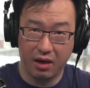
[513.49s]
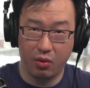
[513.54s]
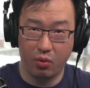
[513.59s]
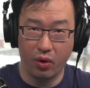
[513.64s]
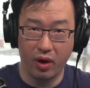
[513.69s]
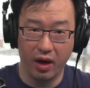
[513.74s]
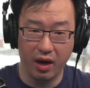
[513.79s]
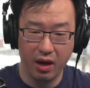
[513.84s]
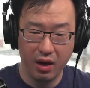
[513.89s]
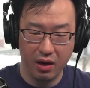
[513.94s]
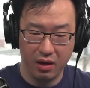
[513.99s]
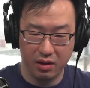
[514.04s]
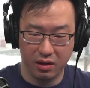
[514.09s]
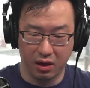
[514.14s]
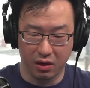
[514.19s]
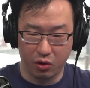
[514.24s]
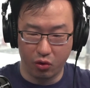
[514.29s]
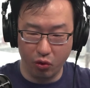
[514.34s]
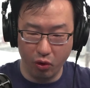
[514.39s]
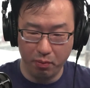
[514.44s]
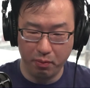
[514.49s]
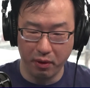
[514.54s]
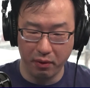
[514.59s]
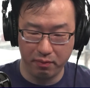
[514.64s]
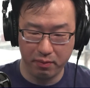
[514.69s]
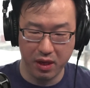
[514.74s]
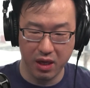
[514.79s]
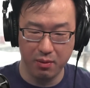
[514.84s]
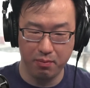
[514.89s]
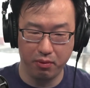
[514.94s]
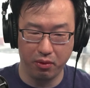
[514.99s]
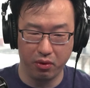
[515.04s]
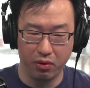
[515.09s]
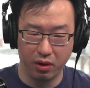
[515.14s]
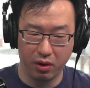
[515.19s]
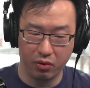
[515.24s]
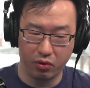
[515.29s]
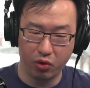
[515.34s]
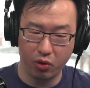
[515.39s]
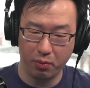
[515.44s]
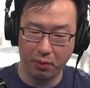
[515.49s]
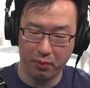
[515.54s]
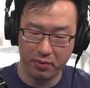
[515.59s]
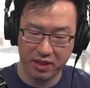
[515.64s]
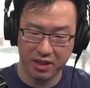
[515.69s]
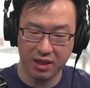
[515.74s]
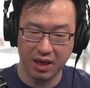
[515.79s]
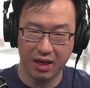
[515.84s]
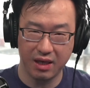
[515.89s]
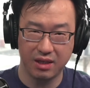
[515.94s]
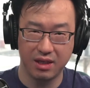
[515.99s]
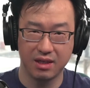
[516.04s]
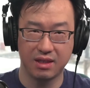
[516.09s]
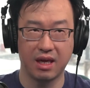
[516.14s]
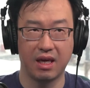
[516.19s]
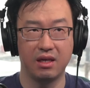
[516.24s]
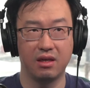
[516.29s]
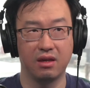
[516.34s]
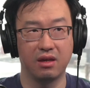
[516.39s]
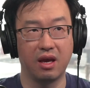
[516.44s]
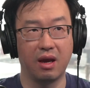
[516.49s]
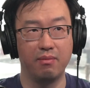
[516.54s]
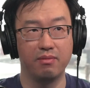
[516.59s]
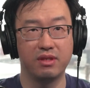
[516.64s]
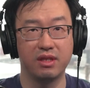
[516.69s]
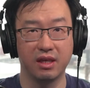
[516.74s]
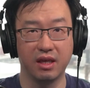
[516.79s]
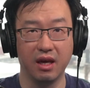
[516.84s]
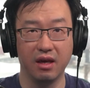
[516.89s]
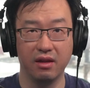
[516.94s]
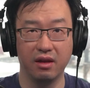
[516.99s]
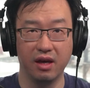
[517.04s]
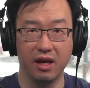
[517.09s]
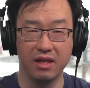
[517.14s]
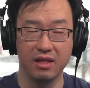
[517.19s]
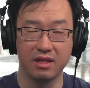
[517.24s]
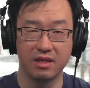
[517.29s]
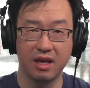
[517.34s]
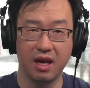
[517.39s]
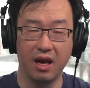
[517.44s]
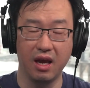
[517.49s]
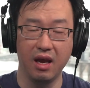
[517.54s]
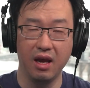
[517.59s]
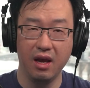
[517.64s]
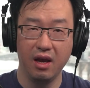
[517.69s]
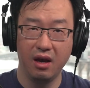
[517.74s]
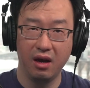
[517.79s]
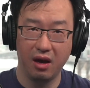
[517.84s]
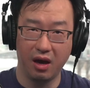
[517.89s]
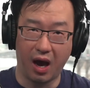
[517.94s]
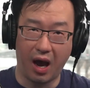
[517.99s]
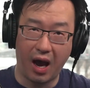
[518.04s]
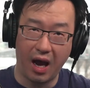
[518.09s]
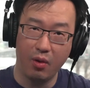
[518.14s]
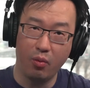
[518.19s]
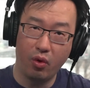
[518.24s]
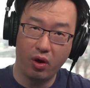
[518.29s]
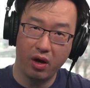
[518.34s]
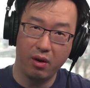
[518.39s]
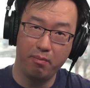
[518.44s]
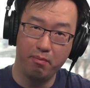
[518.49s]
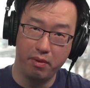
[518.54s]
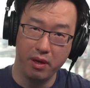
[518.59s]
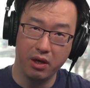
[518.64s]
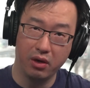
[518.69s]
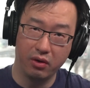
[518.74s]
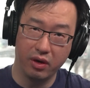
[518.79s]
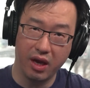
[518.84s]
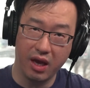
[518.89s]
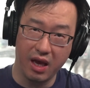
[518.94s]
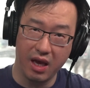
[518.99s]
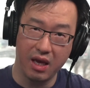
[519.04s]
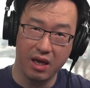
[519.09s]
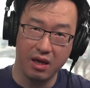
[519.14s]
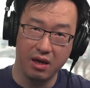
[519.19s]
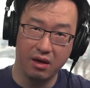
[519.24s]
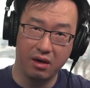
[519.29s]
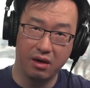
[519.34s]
where a group of people or a group of sites decided to come together and say, I want to build a